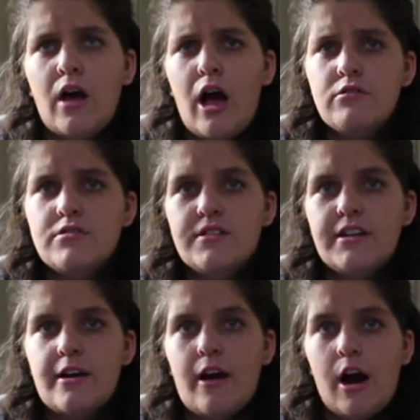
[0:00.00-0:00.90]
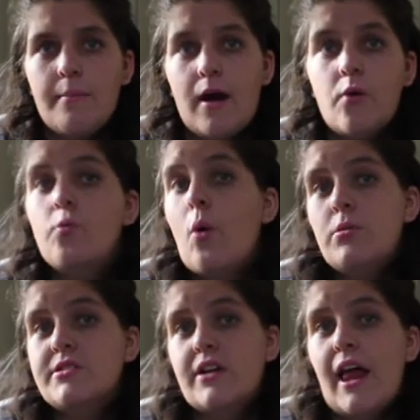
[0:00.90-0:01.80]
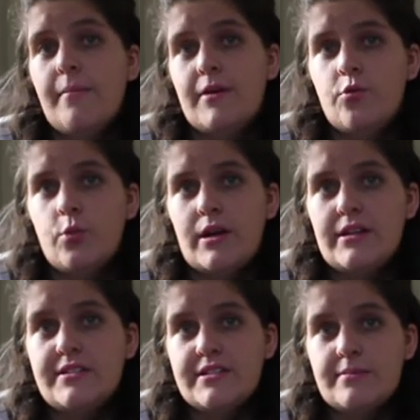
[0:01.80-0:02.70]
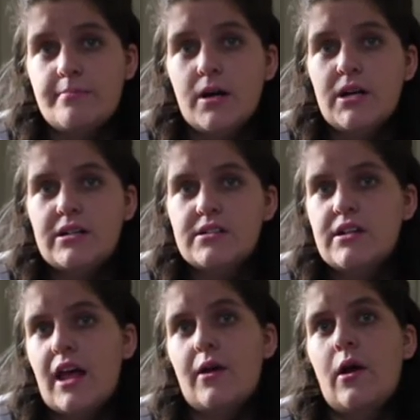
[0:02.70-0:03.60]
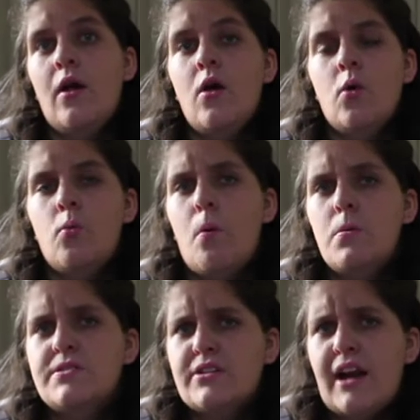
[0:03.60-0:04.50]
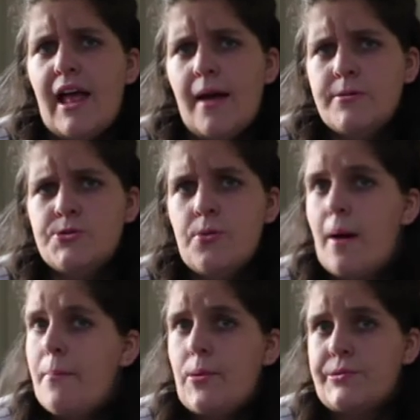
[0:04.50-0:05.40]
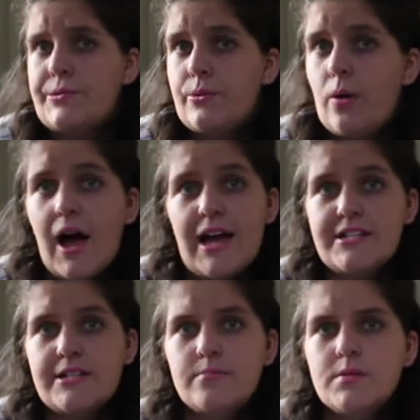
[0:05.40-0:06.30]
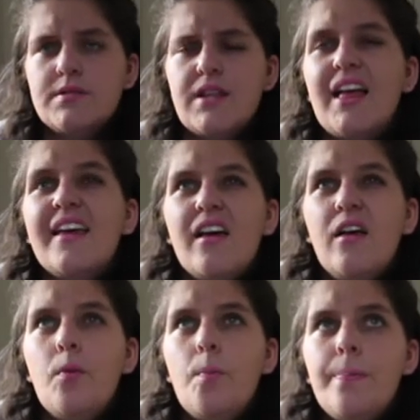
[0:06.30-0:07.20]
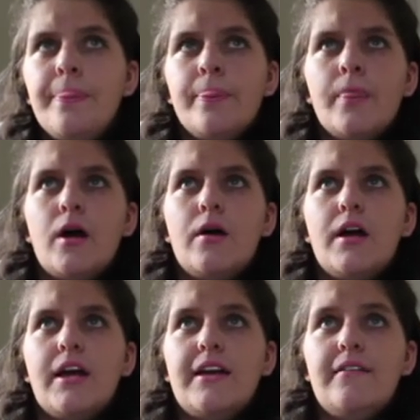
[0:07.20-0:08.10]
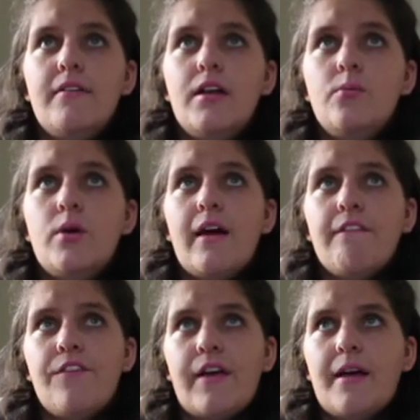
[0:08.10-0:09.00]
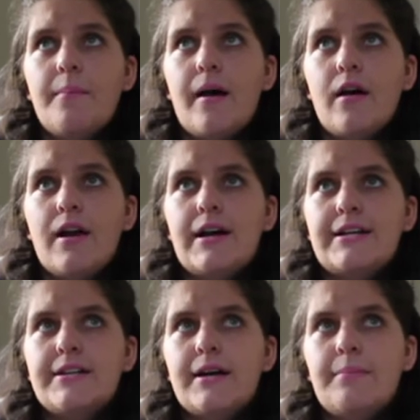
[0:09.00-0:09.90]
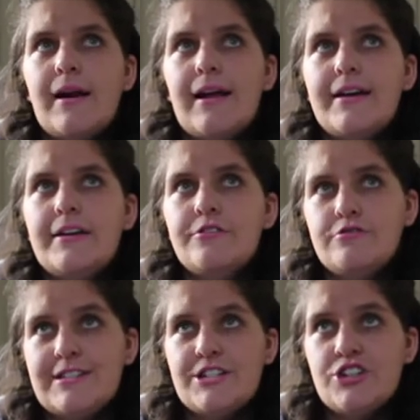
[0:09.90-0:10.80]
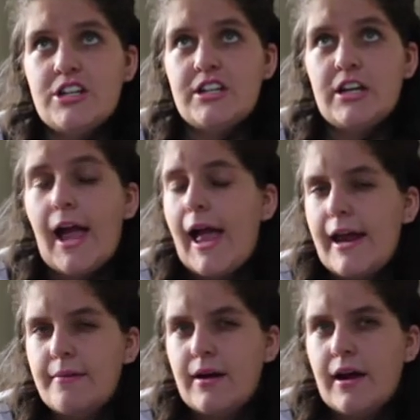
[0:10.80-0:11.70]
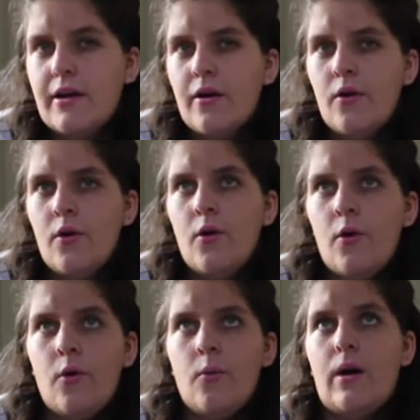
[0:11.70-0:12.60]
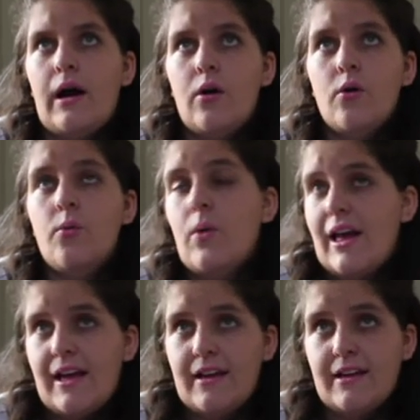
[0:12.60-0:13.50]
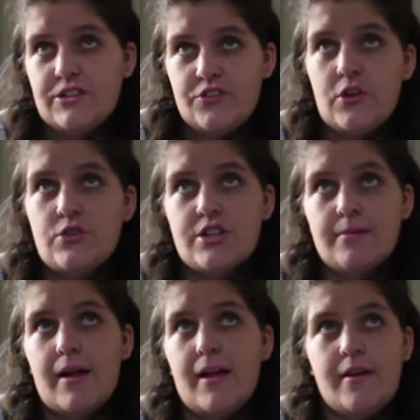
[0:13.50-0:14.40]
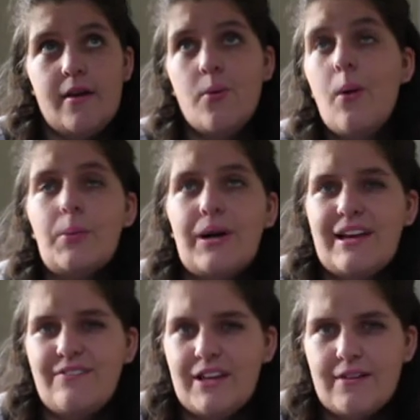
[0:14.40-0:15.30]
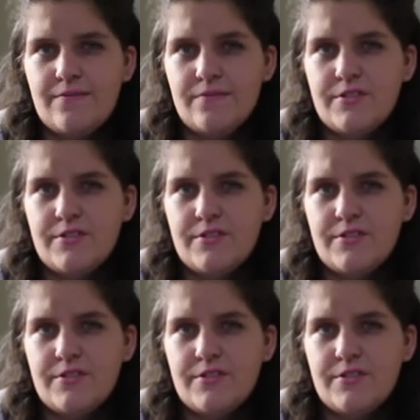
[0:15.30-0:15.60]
I was freaking out about what was going to happen if we disembarked. Like, what was going to happen to our personal items. Like, even when I think about like a plane crashing, and I'm like, well, into the ocean, I'm like, well, will I ever get